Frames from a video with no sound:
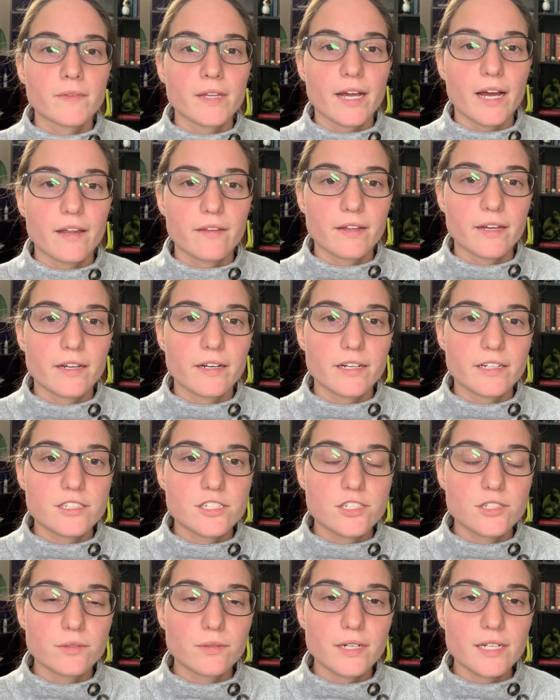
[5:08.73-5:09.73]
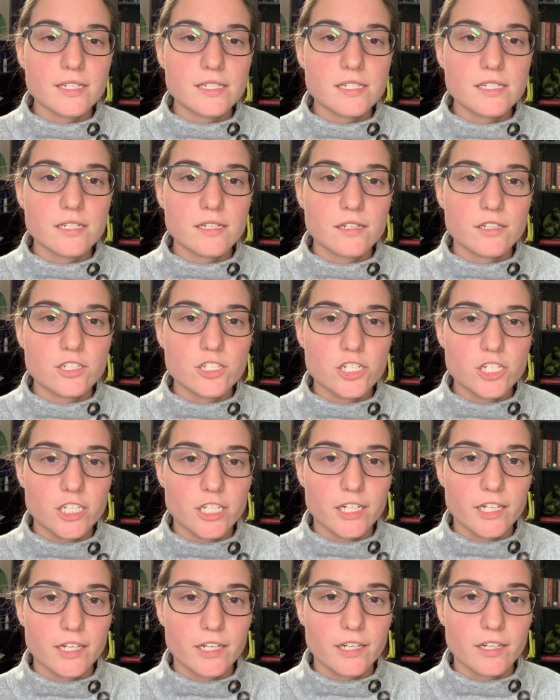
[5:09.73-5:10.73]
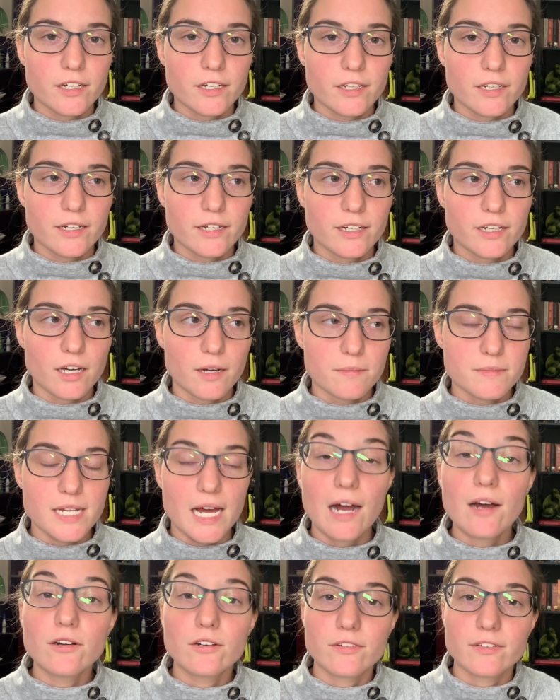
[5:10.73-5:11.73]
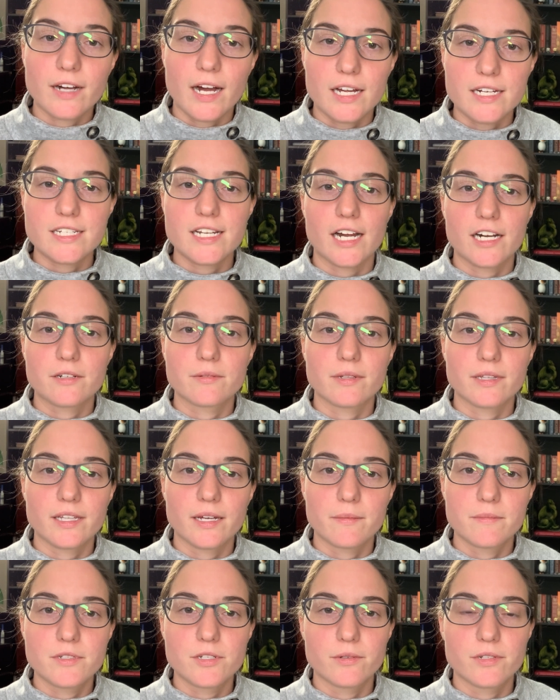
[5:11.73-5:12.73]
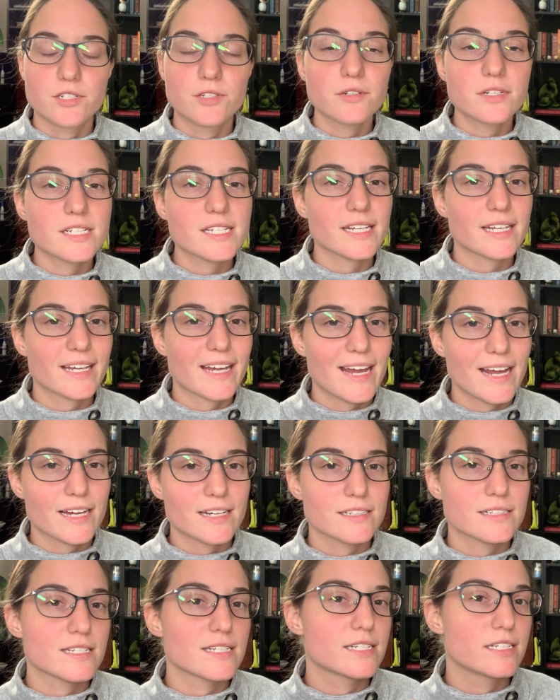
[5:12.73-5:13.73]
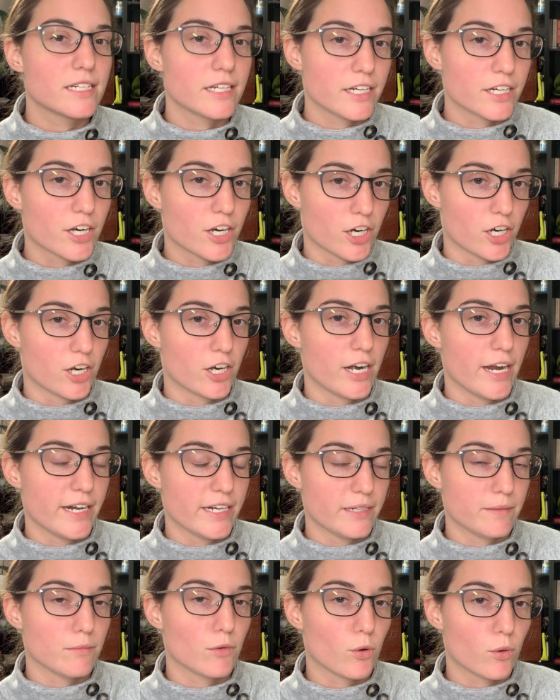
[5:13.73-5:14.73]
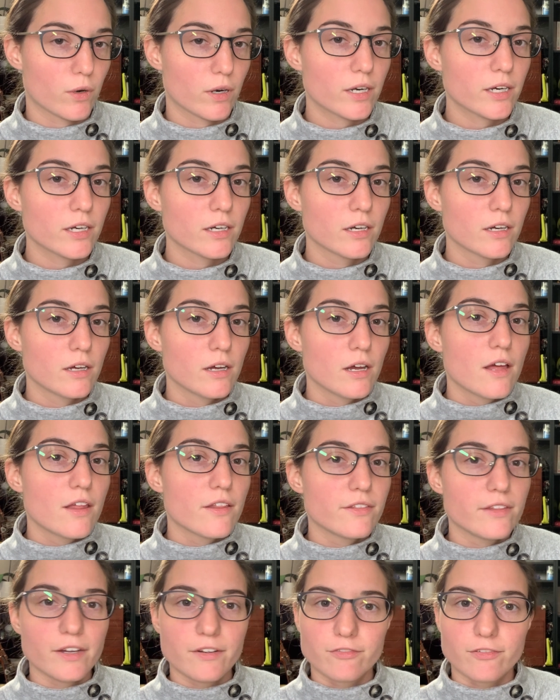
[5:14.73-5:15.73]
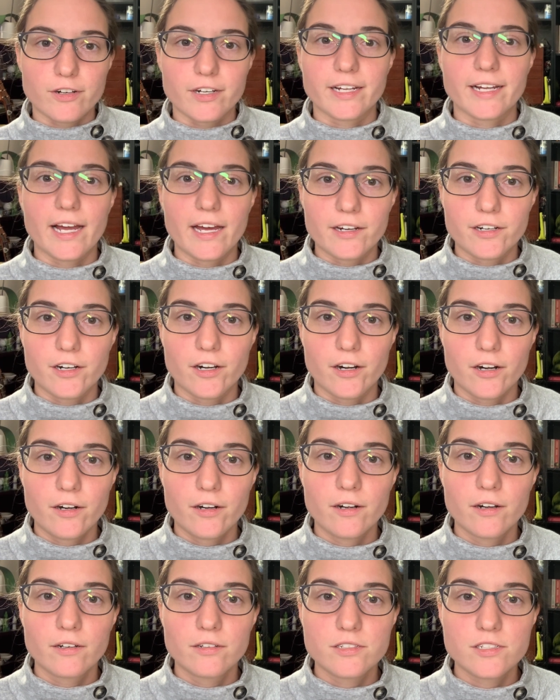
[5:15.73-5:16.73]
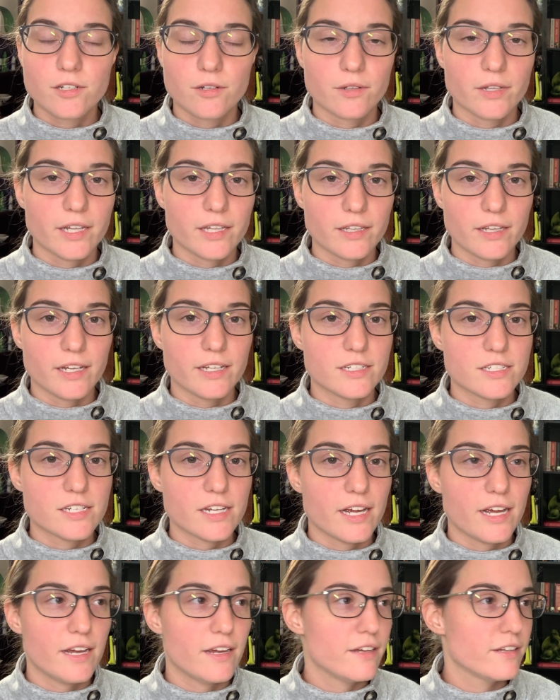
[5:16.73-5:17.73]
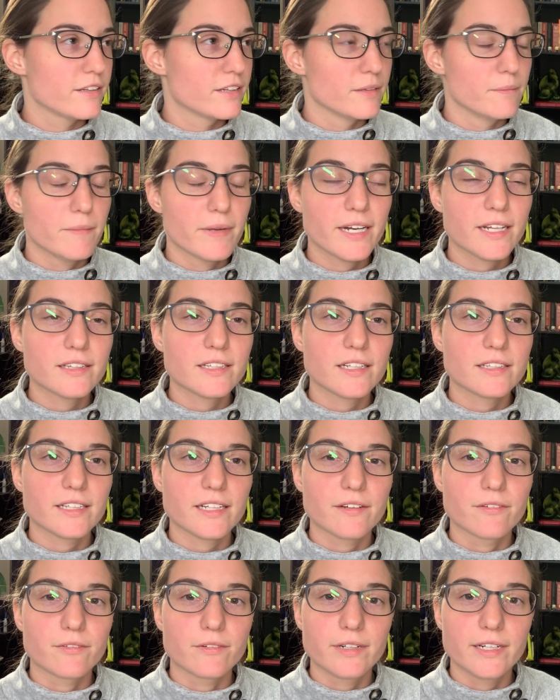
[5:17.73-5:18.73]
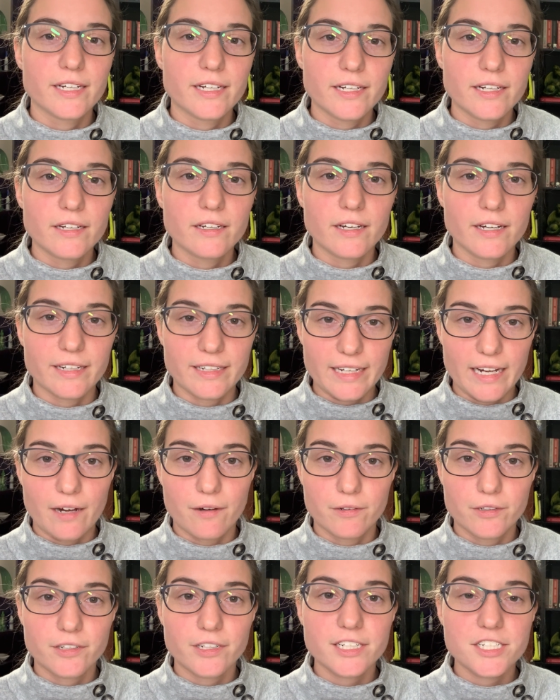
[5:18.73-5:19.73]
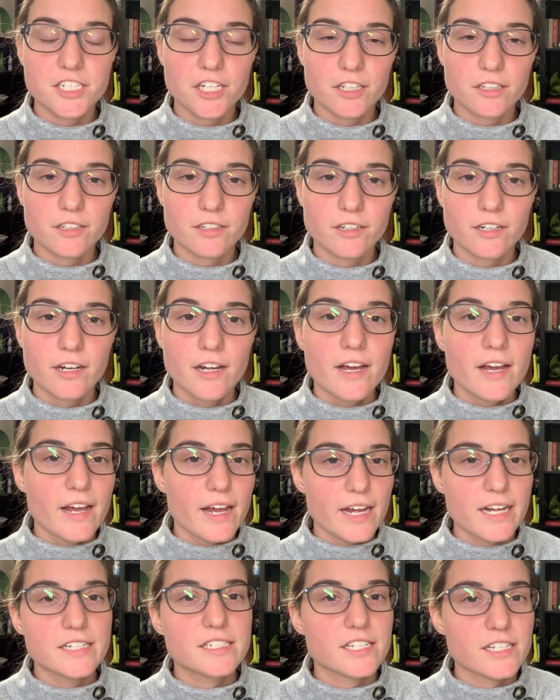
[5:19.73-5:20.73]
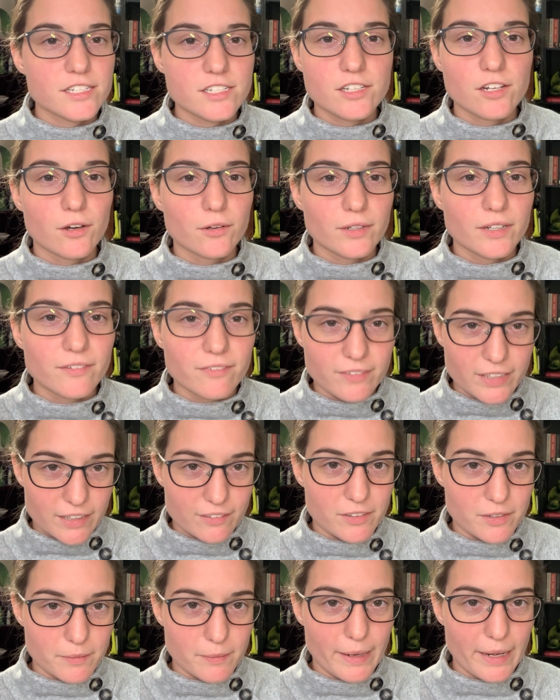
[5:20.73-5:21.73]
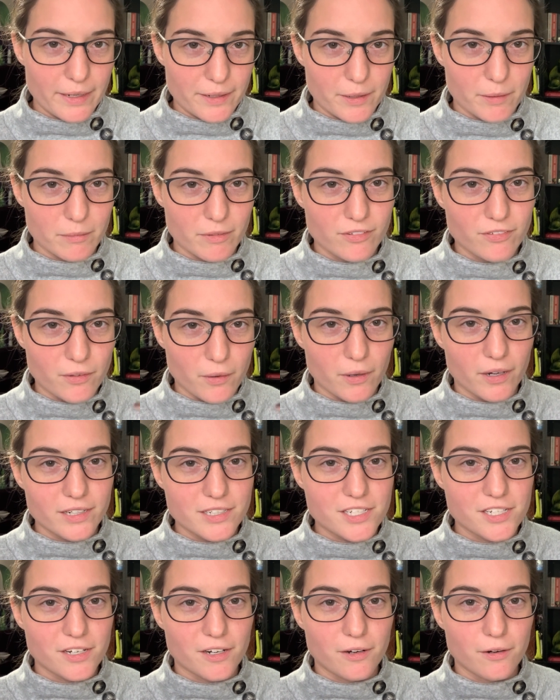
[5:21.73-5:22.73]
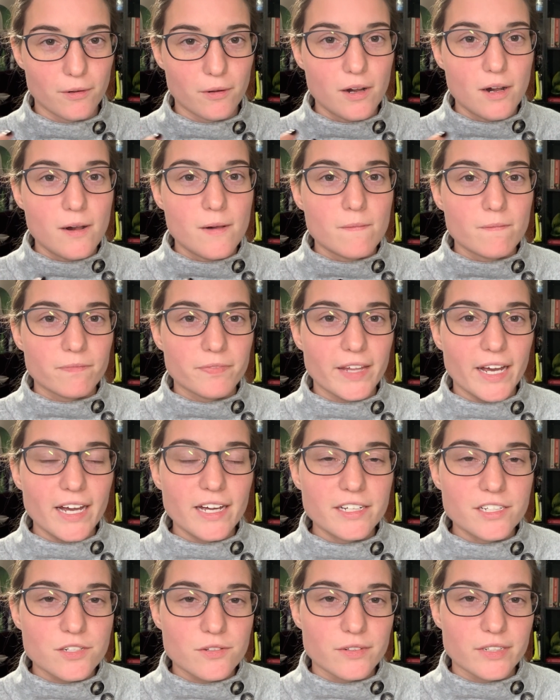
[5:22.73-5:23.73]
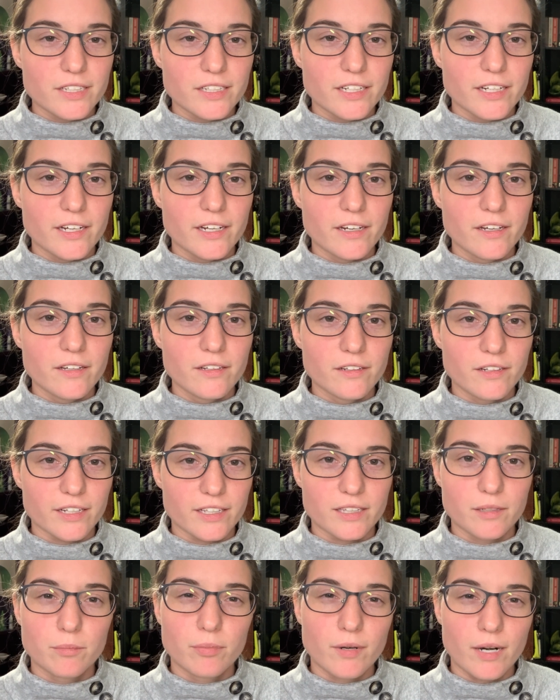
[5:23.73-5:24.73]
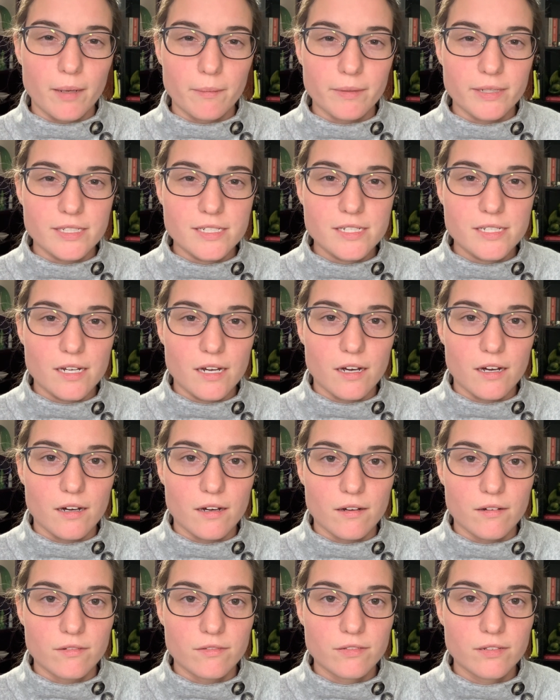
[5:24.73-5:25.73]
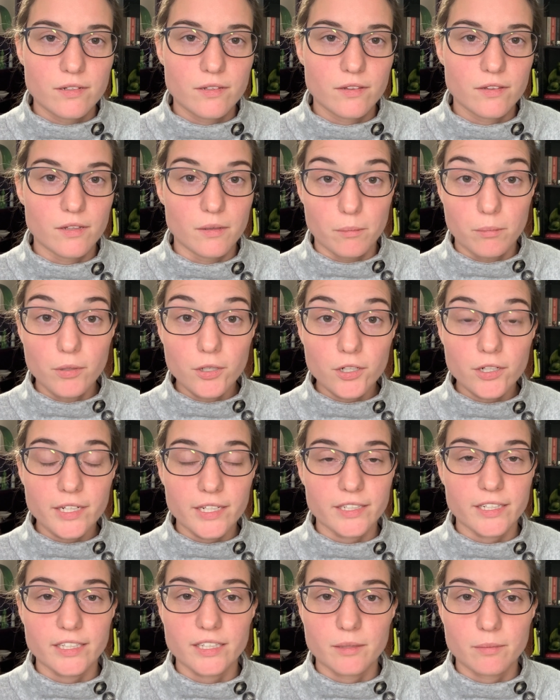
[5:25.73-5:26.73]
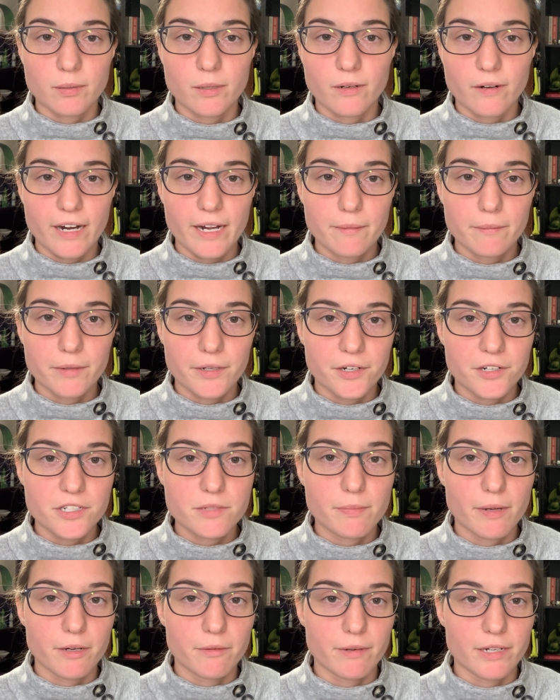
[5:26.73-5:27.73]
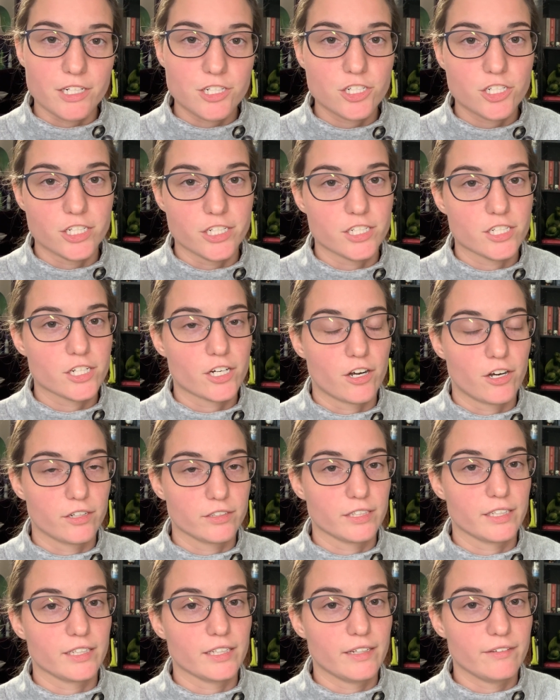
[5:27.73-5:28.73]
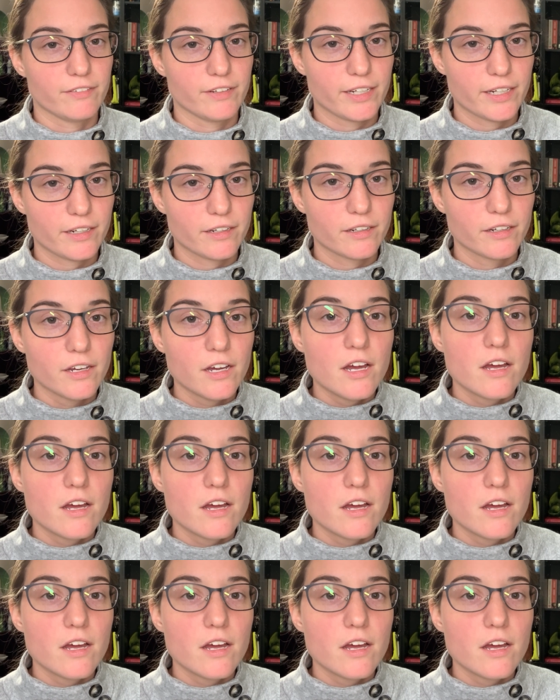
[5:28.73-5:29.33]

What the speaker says: And then as soon as she comes out of contact with them, so as soon as they can't see her anymore, they forget her. So that it's the minute that they re-encounter each other, it's as though they've never met her before. So that is really like the premise of the book and like the parameters by which she's currently living.